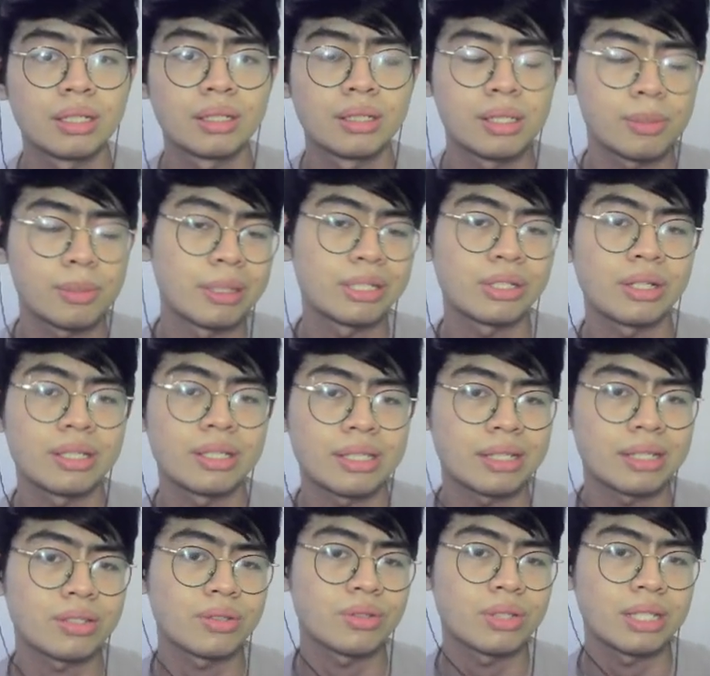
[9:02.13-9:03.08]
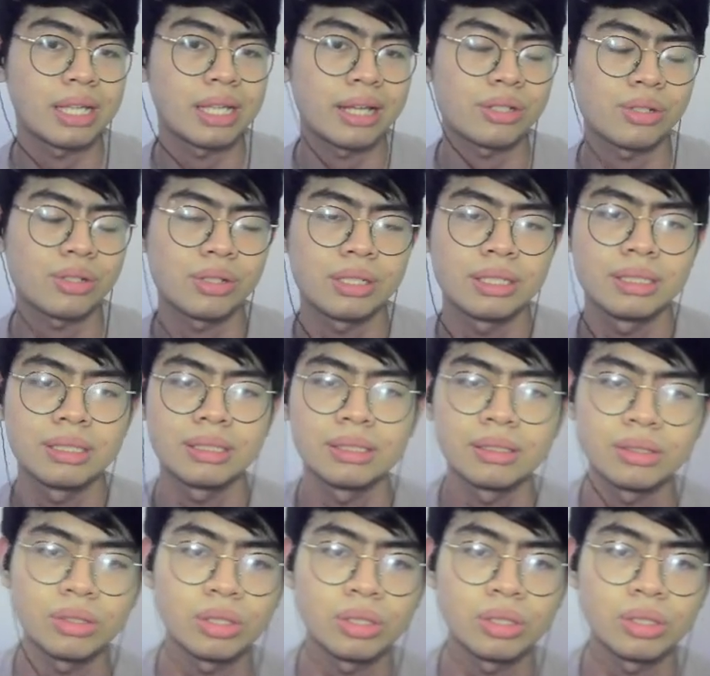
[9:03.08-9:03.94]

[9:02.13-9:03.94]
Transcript: This metric is actually not